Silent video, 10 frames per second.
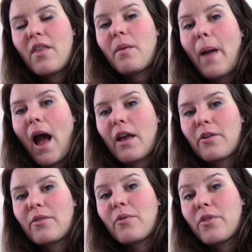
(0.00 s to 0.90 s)
the
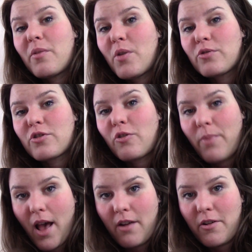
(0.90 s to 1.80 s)
pattern or the emotional
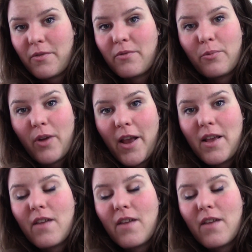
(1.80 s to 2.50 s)
pattern, right?